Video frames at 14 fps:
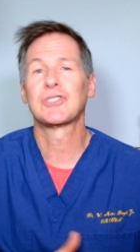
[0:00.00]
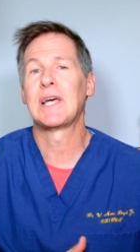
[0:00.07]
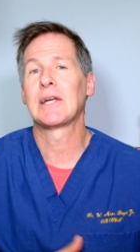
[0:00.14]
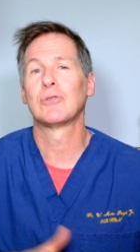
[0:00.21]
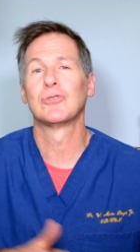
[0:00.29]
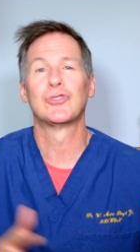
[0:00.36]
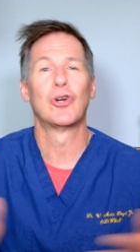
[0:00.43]

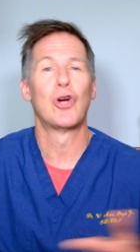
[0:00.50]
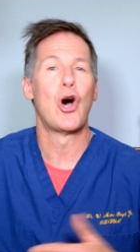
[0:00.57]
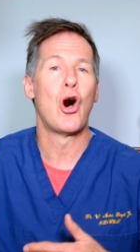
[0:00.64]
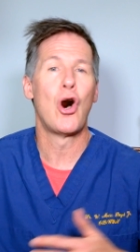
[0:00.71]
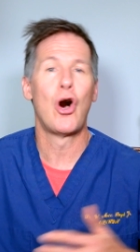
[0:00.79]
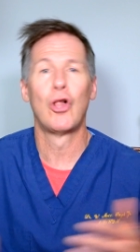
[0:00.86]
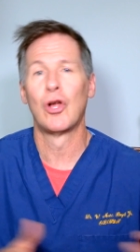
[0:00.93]
cycles are
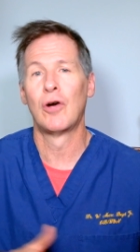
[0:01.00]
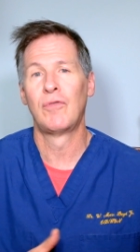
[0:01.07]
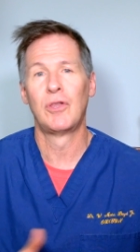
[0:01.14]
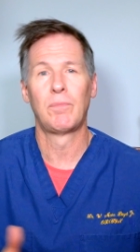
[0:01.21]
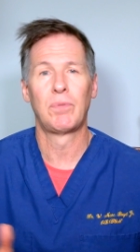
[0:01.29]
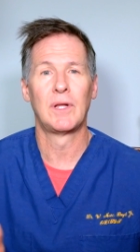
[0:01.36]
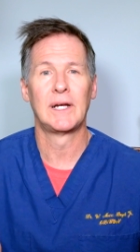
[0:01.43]
all over
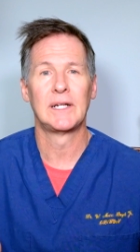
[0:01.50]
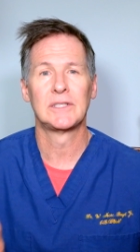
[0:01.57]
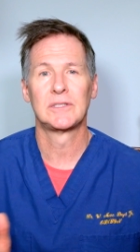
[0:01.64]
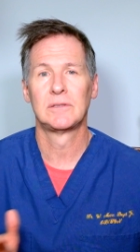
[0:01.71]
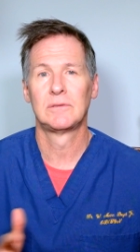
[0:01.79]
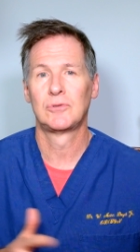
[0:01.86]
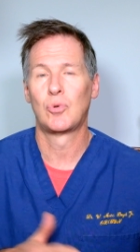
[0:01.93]
the
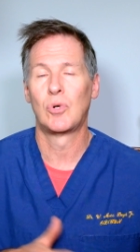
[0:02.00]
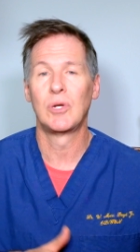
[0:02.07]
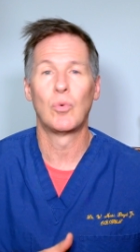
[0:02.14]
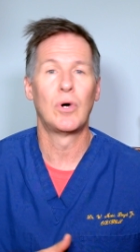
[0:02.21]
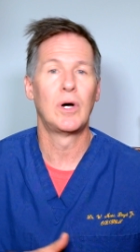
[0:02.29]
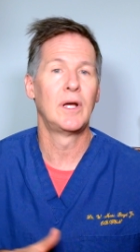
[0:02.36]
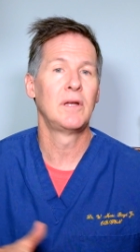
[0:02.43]
place,
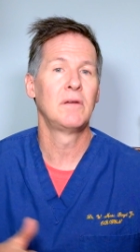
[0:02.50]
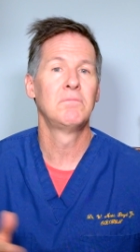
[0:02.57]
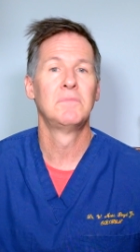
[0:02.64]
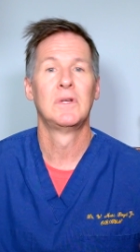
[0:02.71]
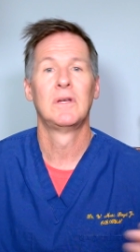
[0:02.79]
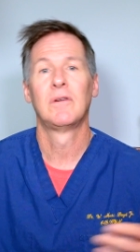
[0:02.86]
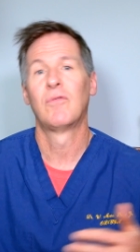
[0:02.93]
21,
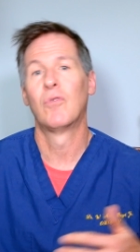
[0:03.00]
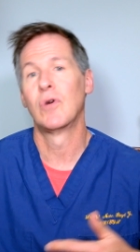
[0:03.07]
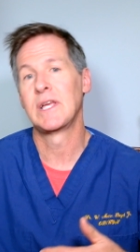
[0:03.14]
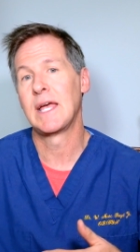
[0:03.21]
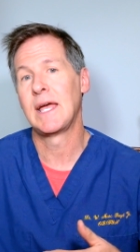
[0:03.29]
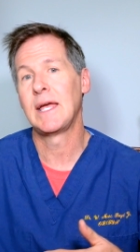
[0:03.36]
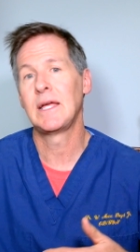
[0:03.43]

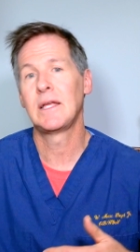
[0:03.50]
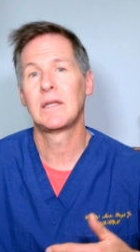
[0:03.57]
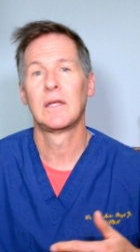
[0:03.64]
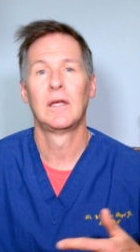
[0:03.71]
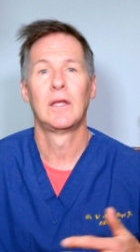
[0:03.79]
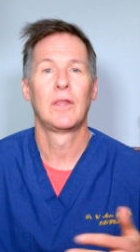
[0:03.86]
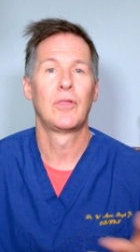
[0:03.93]
48,
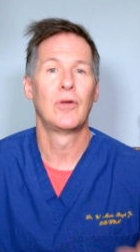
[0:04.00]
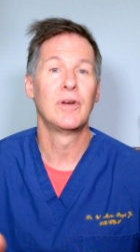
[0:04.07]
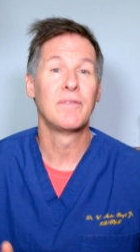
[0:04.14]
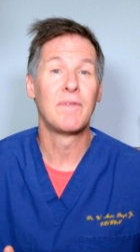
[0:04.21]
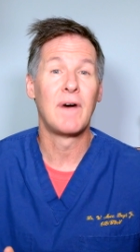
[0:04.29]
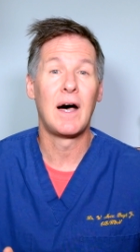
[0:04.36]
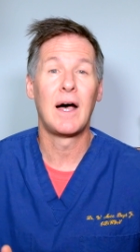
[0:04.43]

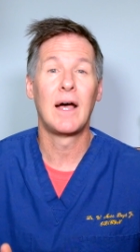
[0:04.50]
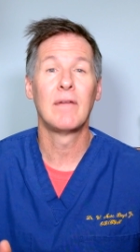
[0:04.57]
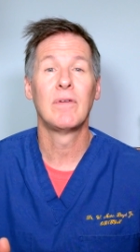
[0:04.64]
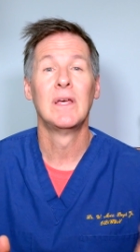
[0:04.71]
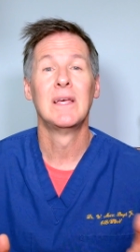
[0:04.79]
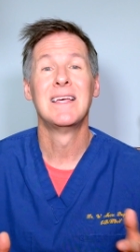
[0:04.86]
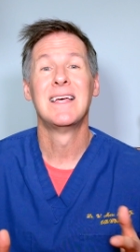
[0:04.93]
35,
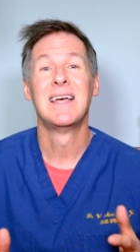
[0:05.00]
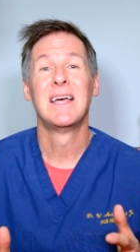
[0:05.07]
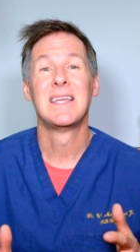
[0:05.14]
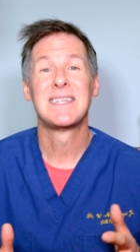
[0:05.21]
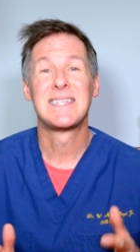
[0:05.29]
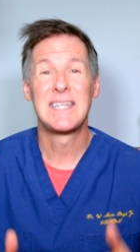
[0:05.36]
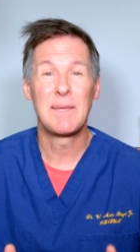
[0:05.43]

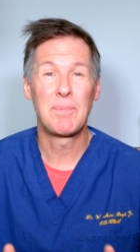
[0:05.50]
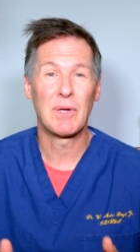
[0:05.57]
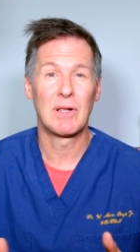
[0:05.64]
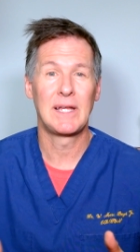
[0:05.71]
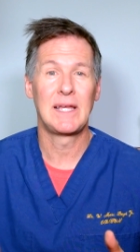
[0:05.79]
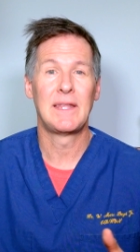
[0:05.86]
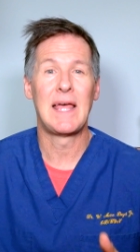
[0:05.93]

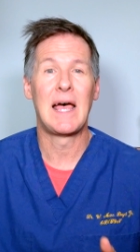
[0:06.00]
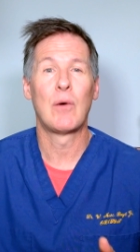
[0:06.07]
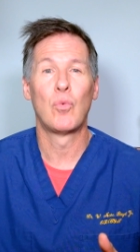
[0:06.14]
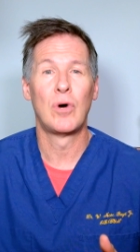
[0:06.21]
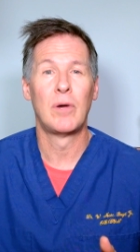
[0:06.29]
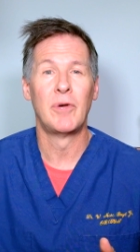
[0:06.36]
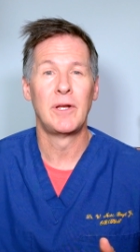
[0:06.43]
typically in that
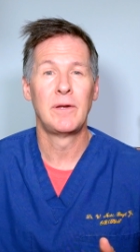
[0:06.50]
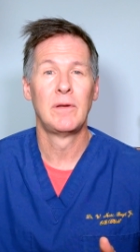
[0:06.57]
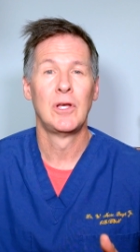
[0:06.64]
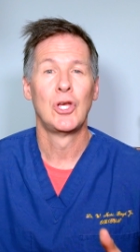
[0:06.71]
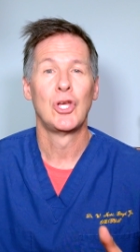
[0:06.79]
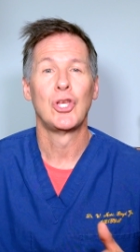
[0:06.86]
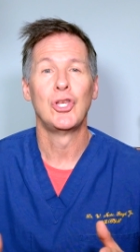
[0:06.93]
woman,
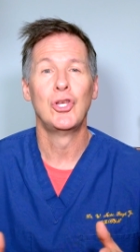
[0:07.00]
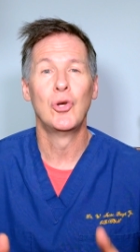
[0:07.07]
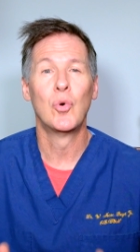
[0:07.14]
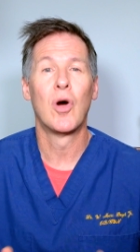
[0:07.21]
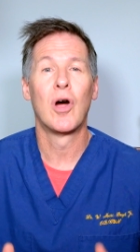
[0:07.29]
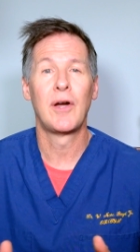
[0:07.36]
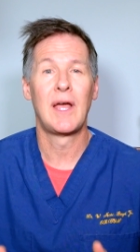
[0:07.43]

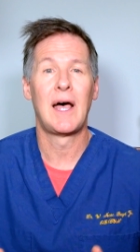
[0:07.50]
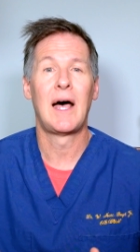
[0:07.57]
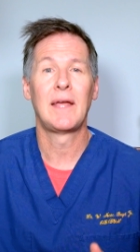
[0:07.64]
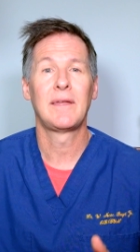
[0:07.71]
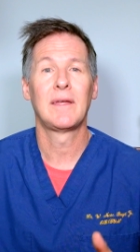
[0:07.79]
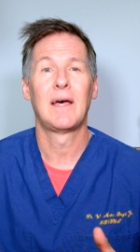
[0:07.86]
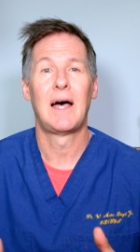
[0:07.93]
you are
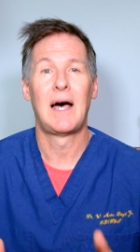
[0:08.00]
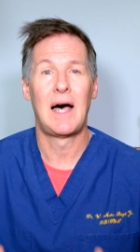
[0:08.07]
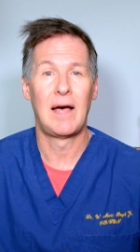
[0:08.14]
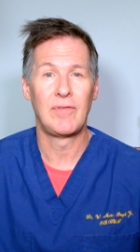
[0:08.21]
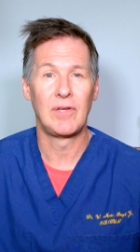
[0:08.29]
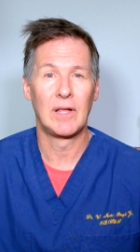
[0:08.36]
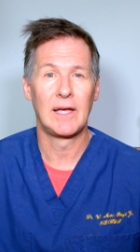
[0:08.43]
not
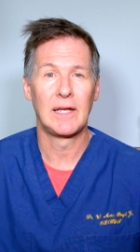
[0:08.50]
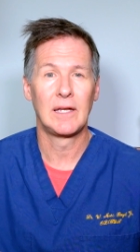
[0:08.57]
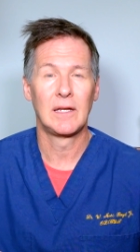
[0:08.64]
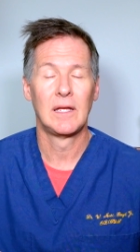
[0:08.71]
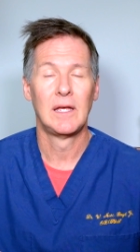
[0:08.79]
ovulating.